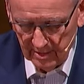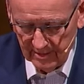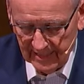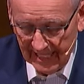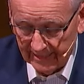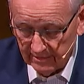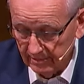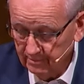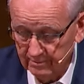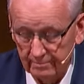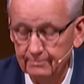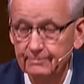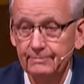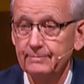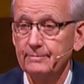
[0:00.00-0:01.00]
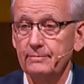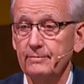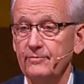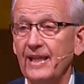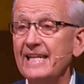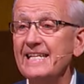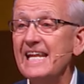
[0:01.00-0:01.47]
that
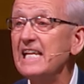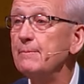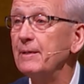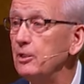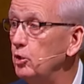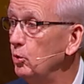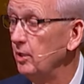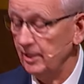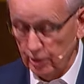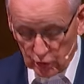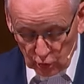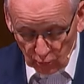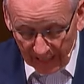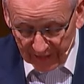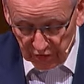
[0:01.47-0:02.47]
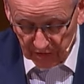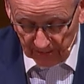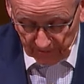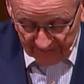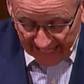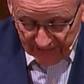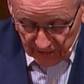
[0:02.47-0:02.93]
they need to be doing to stretch them.
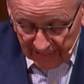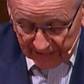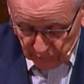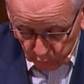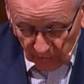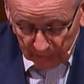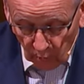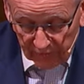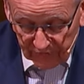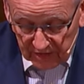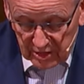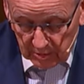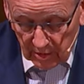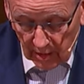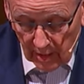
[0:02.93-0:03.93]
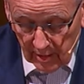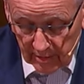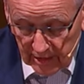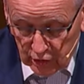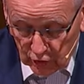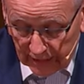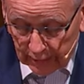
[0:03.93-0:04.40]
And that's, that's really what this,
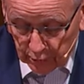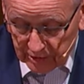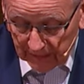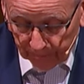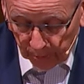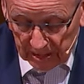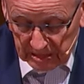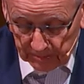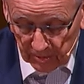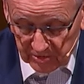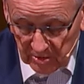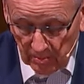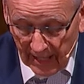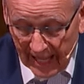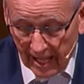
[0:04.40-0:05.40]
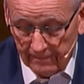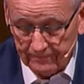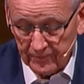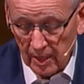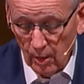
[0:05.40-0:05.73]
this leadership principle is about.